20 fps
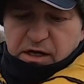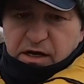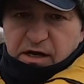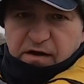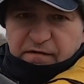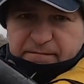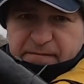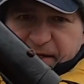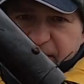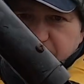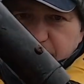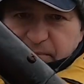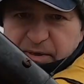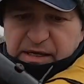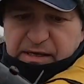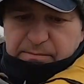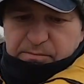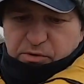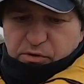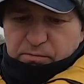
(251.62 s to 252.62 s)
I've made a
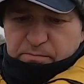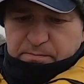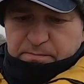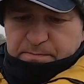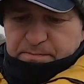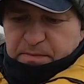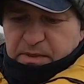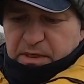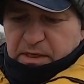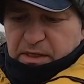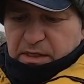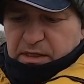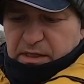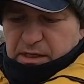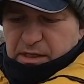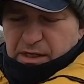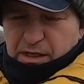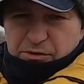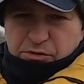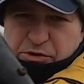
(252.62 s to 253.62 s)
bait bomb,
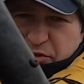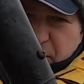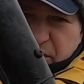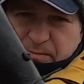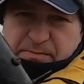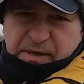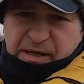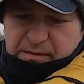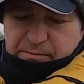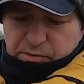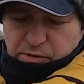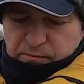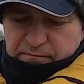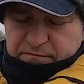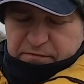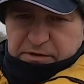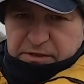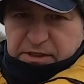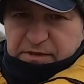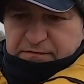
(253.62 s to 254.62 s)
and I use this bait bomb
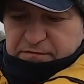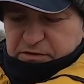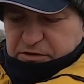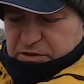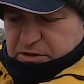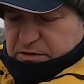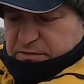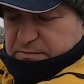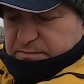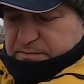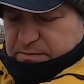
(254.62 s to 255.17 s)
for sea fishing.